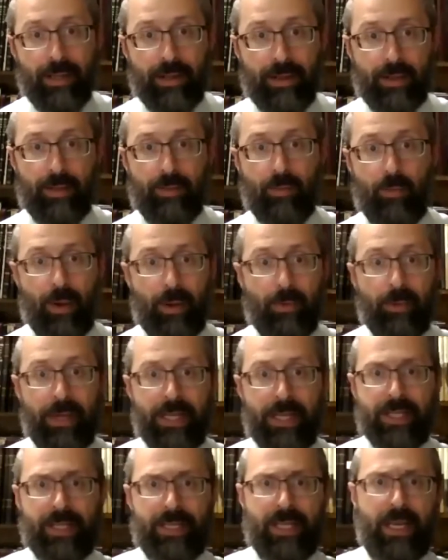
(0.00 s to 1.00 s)
when we
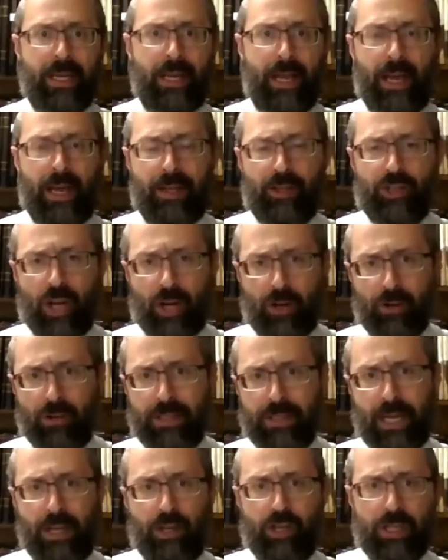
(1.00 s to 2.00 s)
see a
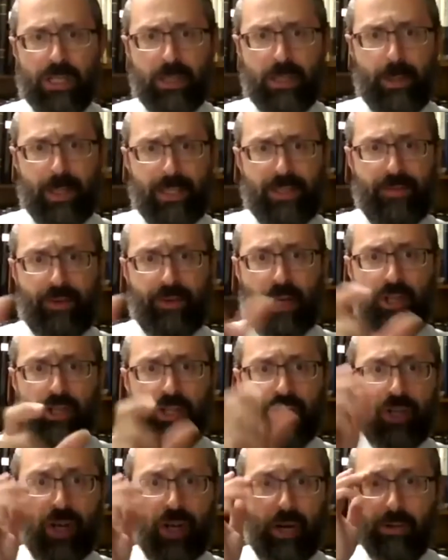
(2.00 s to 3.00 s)
generalization,
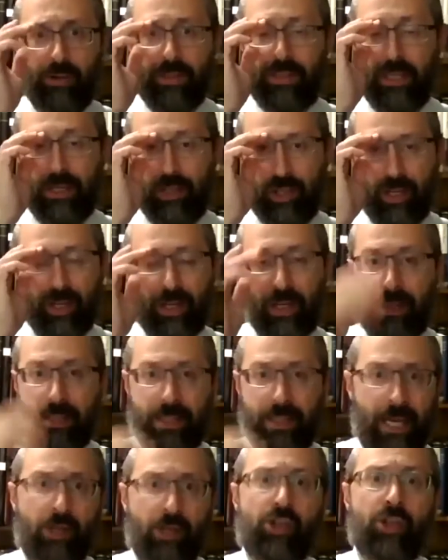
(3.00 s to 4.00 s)
specification, generalization,
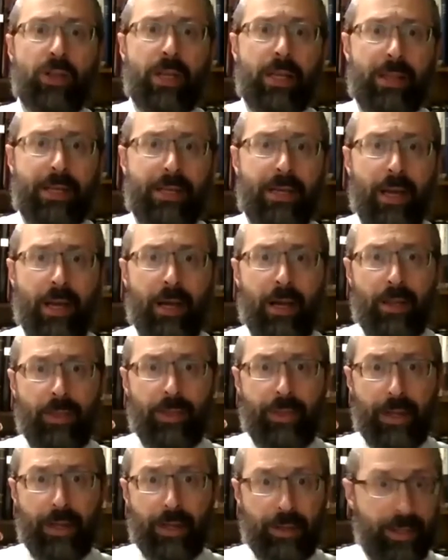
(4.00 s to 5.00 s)
essentially
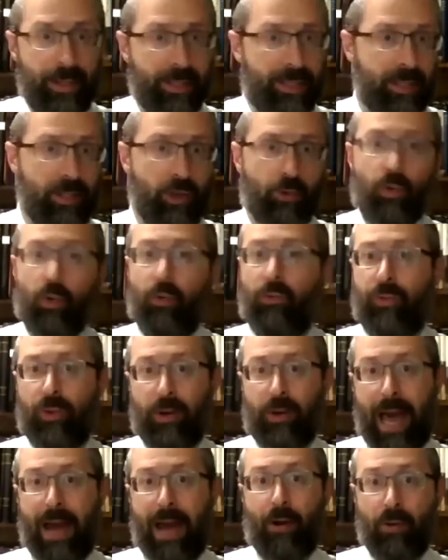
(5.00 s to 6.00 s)
this is a rule for
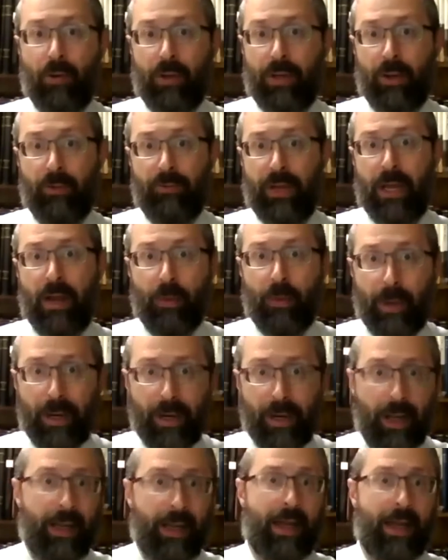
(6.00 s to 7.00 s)
not only over here, but
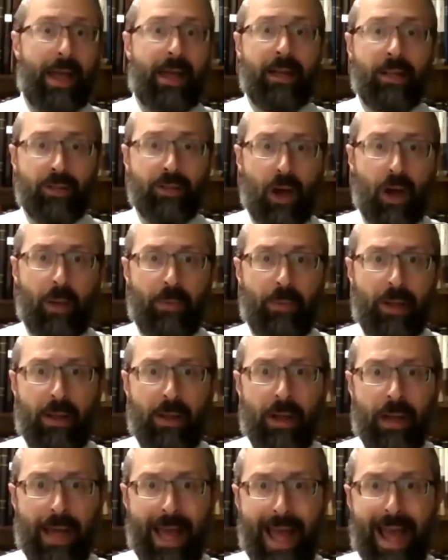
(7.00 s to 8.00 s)
anytime we
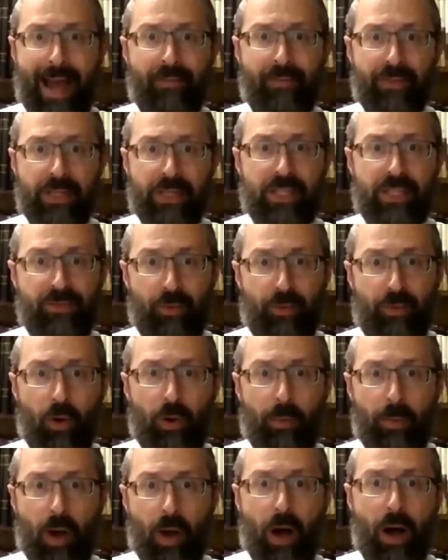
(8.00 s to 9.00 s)
have this
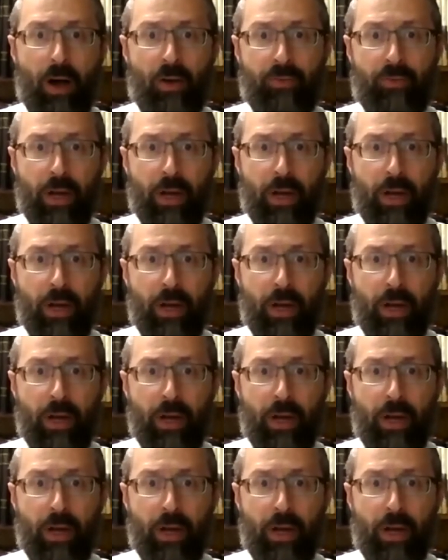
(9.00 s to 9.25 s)
form of